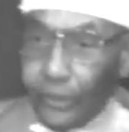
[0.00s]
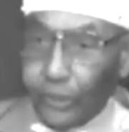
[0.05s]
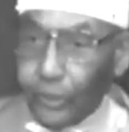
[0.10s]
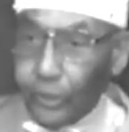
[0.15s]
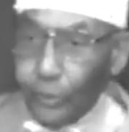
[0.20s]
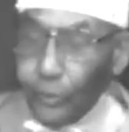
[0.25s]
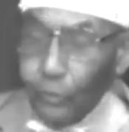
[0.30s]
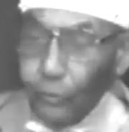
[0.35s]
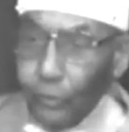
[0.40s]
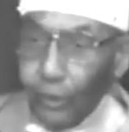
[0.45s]

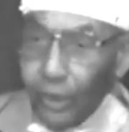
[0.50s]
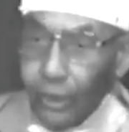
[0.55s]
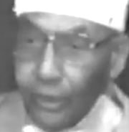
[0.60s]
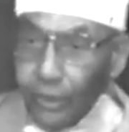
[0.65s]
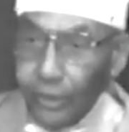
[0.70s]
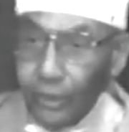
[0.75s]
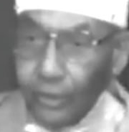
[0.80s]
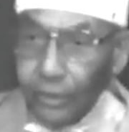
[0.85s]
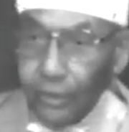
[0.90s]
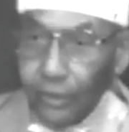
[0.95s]
new.
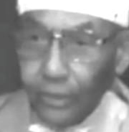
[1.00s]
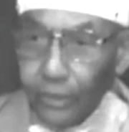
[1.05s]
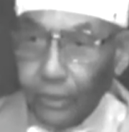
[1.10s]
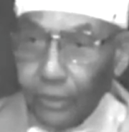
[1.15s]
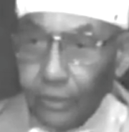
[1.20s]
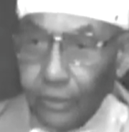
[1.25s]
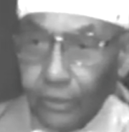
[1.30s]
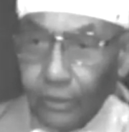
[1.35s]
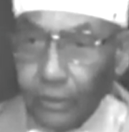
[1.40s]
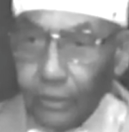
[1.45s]
That's
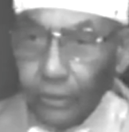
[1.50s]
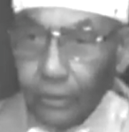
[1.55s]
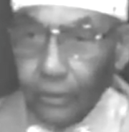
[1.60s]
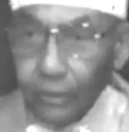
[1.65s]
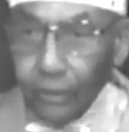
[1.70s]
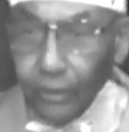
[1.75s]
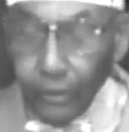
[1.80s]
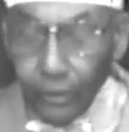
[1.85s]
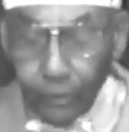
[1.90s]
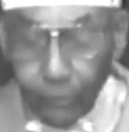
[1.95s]
right.
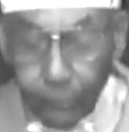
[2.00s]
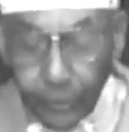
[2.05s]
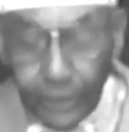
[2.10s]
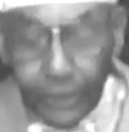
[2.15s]
When